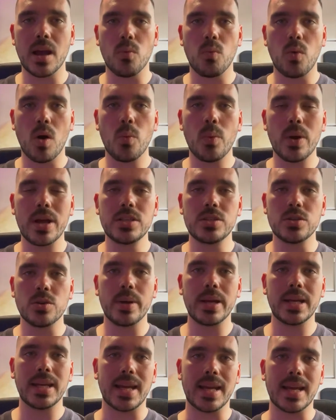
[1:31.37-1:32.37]
what we're
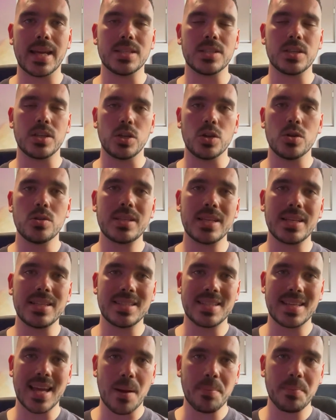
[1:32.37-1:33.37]
doing is using
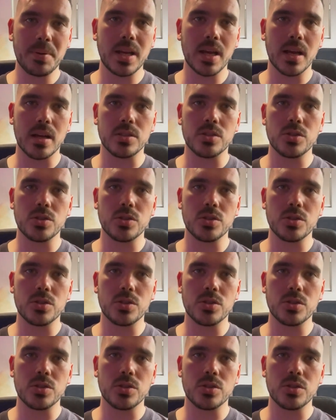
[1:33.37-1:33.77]
Zapier